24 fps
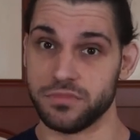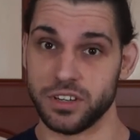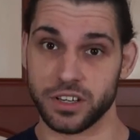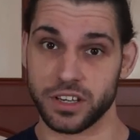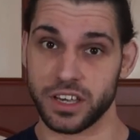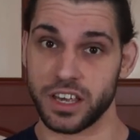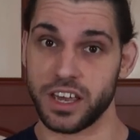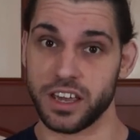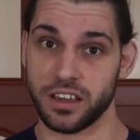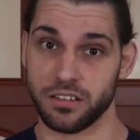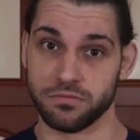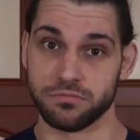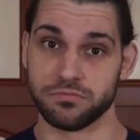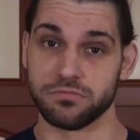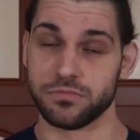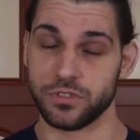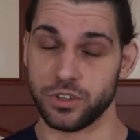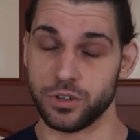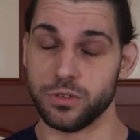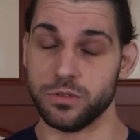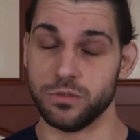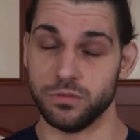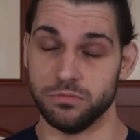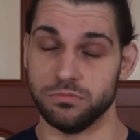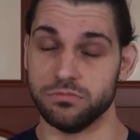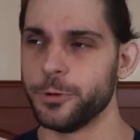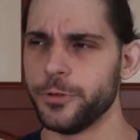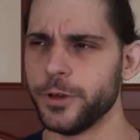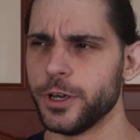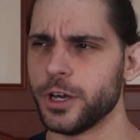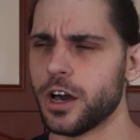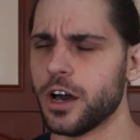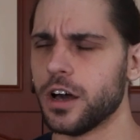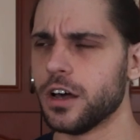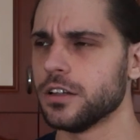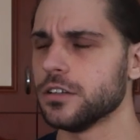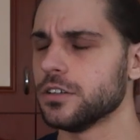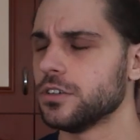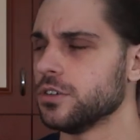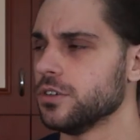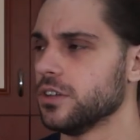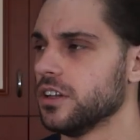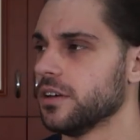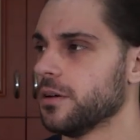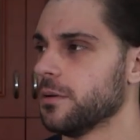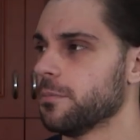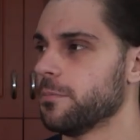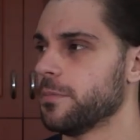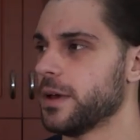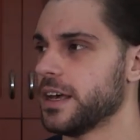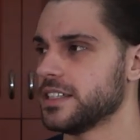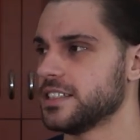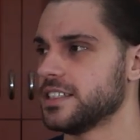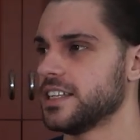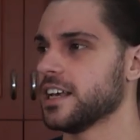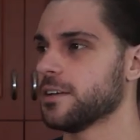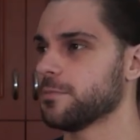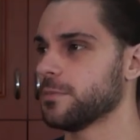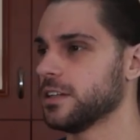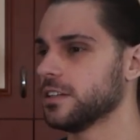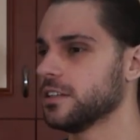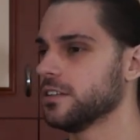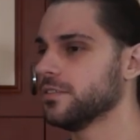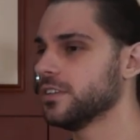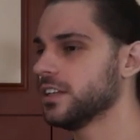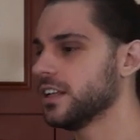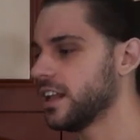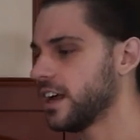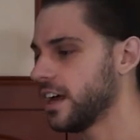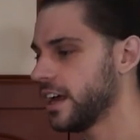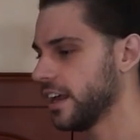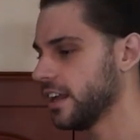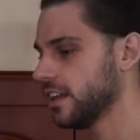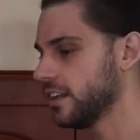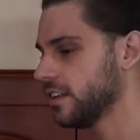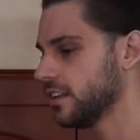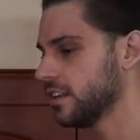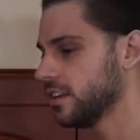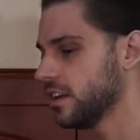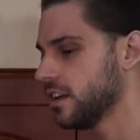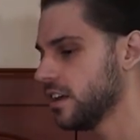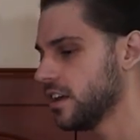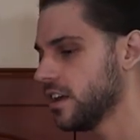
Okay, cool. Moving on to the best segment of the night.